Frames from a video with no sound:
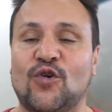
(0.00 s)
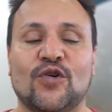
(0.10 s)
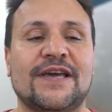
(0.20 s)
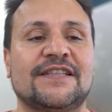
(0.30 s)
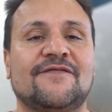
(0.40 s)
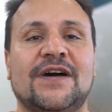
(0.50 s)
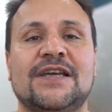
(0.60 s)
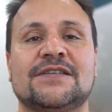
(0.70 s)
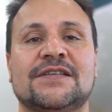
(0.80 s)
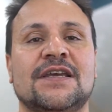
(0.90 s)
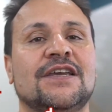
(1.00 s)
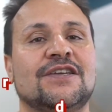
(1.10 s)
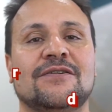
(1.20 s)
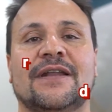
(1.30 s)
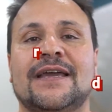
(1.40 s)
order that device.
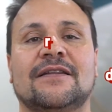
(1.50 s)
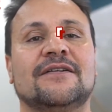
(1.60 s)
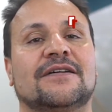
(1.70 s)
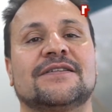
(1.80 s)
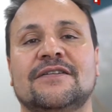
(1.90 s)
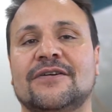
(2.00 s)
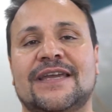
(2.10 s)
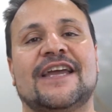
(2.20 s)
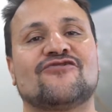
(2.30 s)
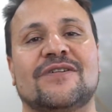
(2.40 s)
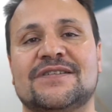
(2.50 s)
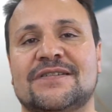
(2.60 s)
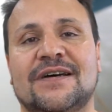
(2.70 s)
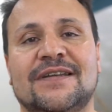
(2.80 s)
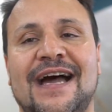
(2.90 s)
You're like, look, Android
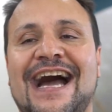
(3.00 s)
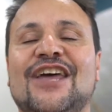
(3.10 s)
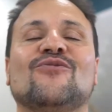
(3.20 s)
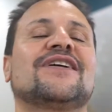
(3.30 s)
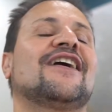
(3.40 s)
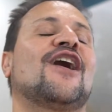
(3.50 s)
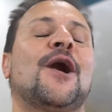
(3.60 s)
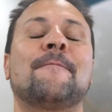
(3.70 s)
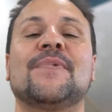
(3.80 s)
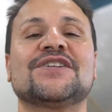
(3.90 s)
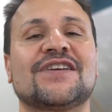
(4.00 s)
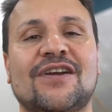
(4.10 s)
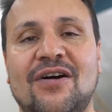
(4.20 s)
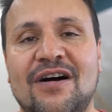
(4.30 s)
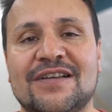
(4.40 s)
Stud, I don't care how much it
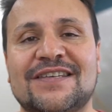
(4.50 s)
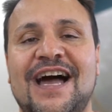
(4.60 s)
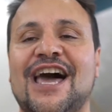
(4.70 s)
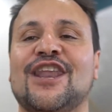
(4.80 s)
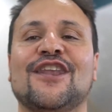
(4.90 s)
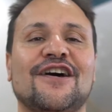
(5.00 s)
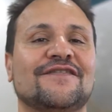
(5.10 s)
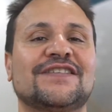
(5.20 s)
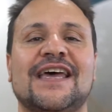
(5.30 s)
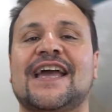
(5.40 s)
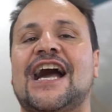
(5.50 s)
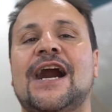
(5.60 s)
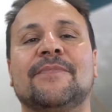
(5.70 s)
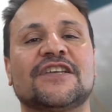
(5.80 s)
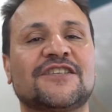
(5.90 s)
costs. I love tech.
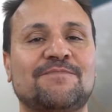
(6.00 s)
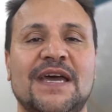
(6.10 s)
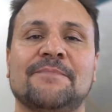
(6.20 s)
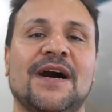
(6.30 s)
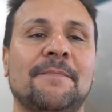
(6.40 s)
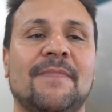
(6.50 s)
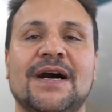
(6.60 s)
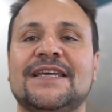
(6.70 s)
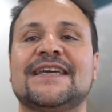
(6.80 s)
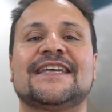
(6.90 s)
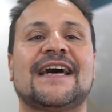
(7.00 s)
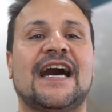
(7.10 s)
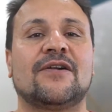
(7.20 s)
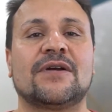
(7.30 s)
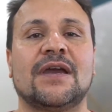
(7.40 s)
I'm gonna spend my money and
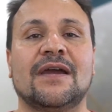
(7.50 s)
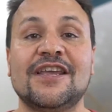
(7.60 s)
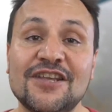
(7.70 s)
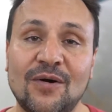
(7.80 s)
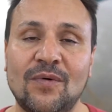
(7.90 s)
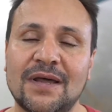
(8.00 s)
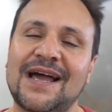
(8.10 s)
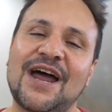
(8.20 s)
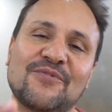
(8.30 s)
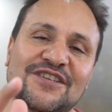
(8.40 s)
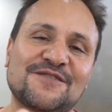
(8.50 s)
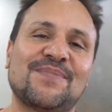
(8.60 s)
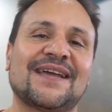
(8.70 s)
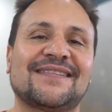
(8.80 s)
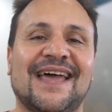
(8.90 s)
I don't care. And you know what? I
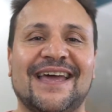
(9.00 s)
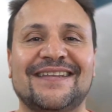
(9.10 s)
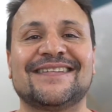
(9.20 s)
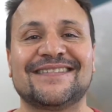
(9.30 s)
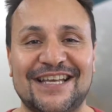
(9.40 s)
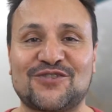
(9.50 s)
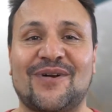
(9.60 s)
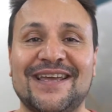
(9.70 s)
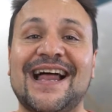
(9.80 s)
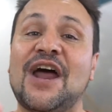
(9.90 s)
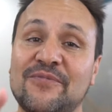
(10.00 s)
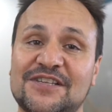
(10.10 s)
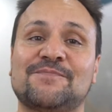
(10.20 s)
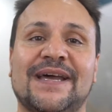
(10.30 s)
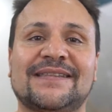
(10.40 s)
respect that. That's right, I
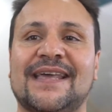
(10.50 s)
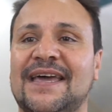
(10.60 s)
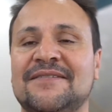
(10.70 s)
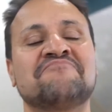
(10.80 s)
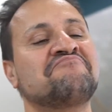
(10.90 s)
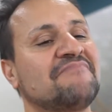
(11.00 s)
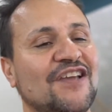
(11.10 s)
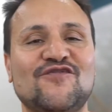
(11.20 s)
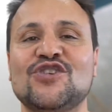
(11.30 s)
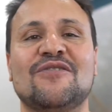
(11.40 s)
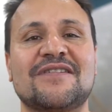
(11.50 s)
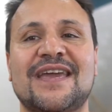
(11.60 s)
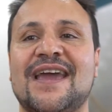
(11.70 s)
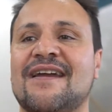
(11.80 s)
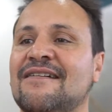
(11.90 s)
respect that. If you don't
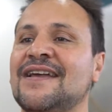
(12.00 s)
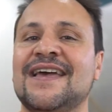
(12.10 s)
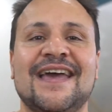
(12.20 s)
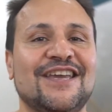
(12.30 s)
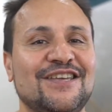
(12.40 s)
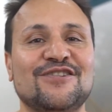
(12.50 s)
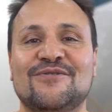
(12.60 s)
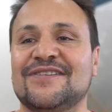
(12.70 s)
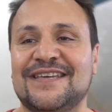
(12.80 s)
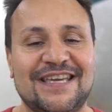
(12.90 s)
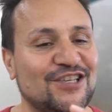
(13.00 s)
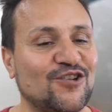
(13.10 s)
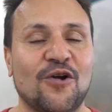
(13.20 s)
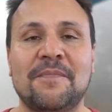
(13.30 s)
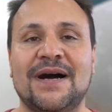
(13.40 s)
care, and it's
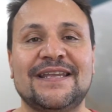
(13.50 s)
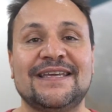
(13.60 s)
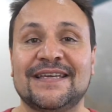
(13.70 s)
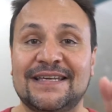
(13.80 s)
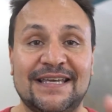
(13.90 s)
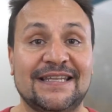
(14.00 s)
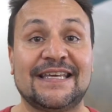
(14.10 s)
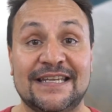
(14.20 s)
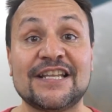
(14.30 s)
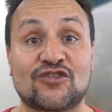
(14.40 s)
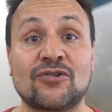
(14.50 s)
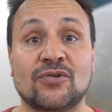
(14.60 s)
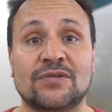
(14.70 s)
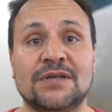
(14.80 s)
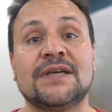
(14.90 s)
your money, and it is
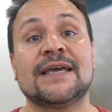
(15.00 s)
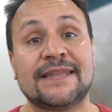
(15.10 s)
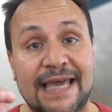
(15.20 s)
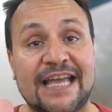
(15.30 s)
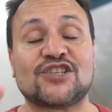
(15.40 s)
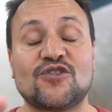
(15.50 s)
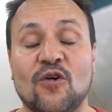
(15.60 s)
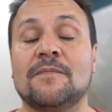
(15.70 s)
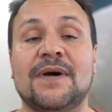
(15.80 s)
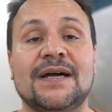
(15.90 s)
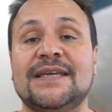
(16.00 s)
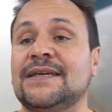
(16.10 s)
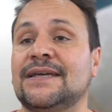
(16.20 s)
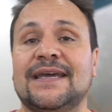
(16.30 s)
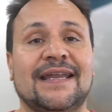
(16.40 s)
true. That's your
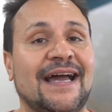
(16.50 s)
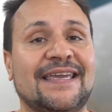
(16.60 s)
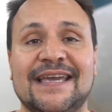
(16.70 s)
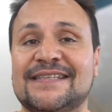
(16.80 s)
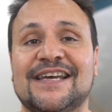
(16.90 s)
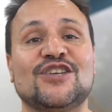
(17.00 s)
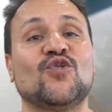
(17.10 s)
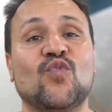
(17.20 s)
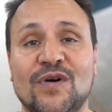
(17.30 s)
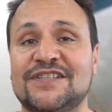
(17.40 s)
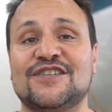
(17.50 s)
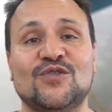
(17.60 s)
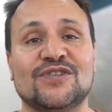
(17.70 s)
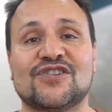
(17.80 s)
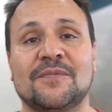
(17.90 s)
money, and I can't tell you what to
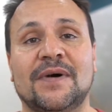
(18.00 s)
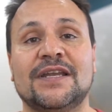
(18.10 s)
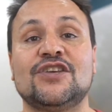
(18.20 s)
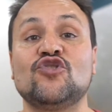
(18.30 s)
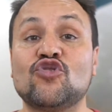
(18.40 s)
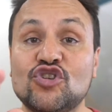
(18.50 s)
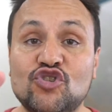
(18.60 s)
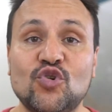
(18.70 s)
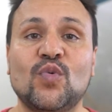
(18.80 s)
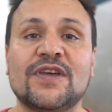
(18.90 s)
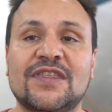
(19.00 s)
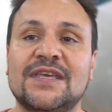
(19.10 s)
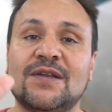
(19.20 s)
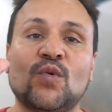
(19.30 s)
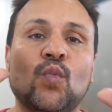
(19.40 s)
do with your money. You could do with
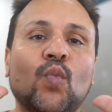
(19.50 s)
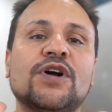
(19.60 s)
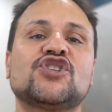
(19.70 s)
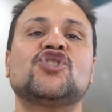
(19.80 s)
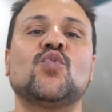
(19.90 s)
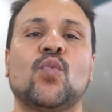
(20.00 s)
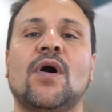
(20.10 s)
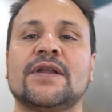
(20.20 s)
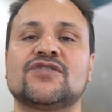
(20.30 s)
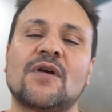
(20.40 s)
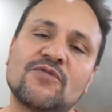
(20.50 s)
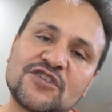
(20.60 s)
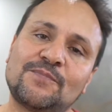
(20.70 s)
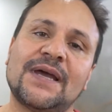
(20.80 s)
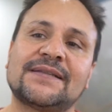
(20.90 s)
it what you want. So I
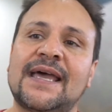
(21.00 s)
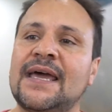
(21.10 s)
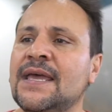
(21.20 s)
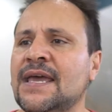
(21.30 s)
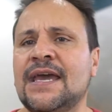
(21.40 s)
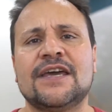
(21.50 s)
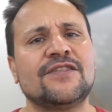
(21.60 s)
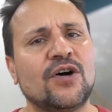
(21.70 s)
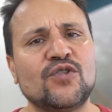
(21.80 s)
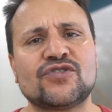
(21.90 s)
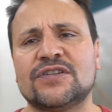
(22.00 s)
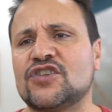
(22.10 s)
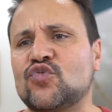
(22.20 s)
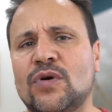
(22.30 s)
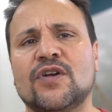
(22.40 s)
respect that. And those on
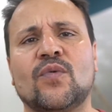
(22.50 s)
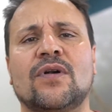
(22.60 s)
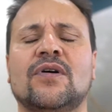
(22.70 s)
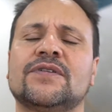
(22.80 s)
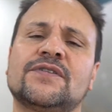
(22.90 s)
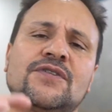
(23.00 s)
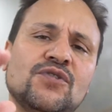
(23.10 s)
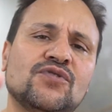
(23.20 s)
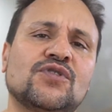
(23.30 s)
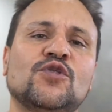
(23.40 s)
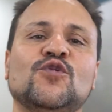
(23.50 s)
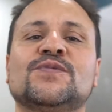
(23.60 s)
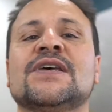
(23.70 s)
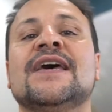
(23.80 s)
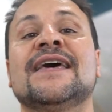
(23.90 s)
the Twitter world or the
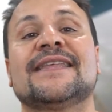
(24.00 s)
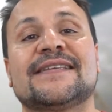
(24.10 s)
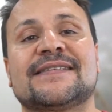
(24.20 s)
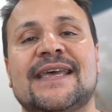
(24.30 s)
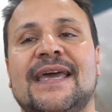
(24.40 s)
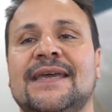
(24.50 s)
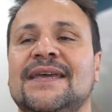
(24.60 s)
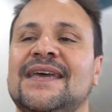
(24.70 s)
YouTubes that say,